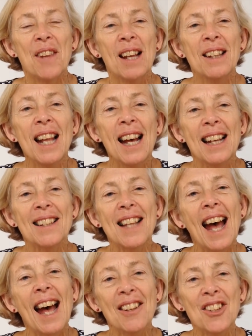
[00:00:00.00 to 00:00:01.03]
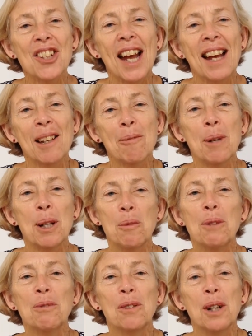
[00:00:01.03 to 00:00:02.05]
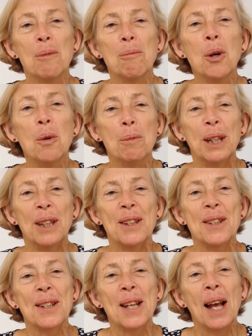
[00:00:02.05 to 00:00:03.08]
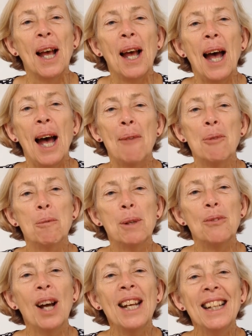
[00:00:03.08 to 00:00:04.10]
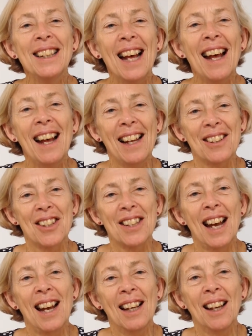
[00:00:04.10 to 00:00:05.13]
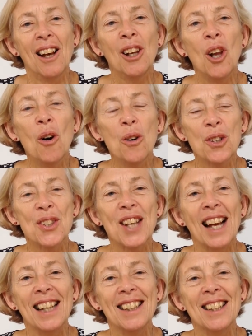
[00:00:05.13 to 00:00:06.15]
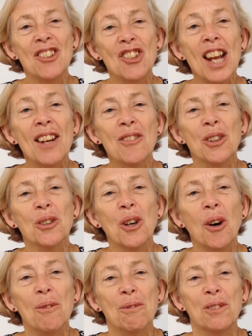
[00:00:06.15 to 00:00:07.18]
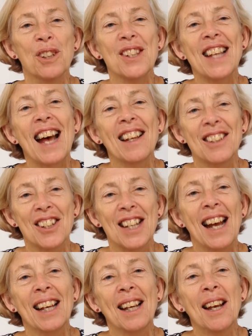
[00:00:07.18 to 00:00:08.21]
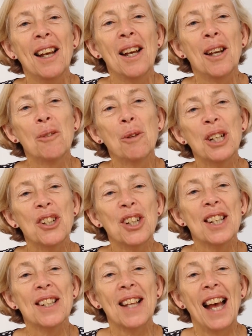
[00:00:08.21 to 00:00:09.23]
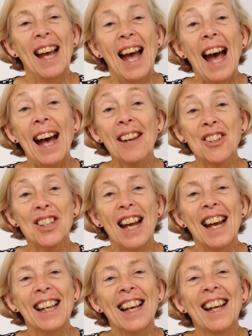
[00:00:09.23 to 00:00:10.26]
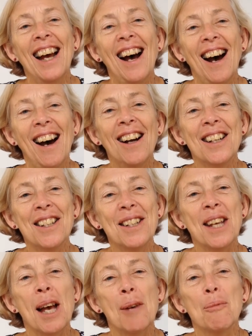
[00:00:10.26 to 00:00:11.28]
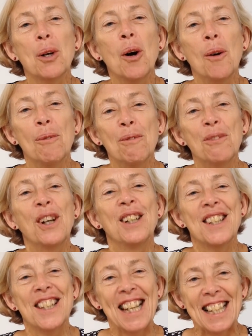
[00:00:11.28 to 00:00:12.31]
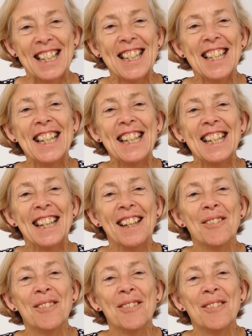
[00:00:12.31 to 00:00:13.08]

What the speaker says: And that's hashtag midwifery moments. And we'll be running that hashtag alongside the general conference hashtag, which is hashtag RCMconf16.